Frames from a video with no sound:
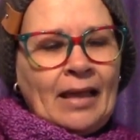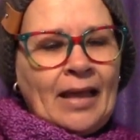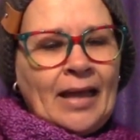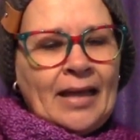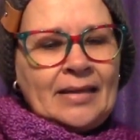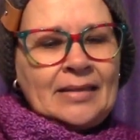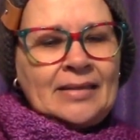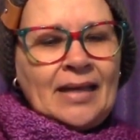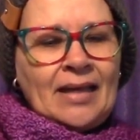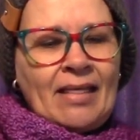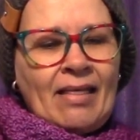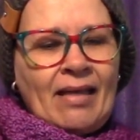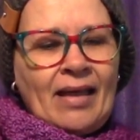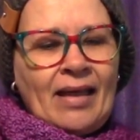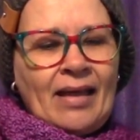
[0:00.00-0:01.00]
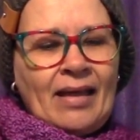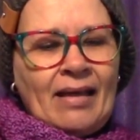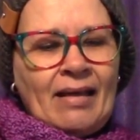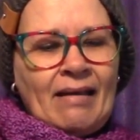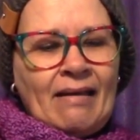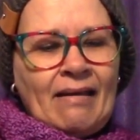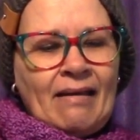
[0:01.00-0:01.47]
And
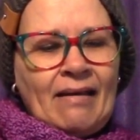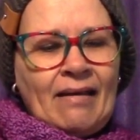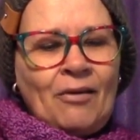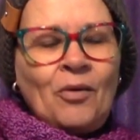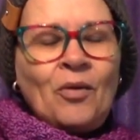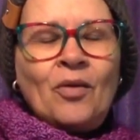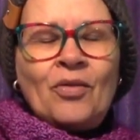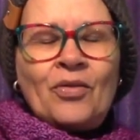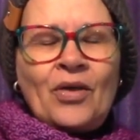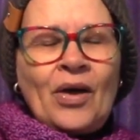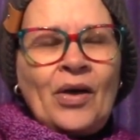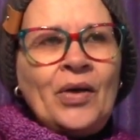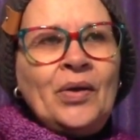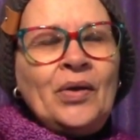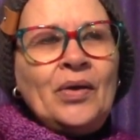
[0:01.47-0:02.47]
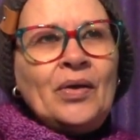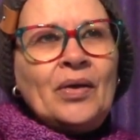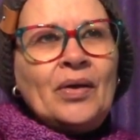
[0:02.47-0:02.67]
although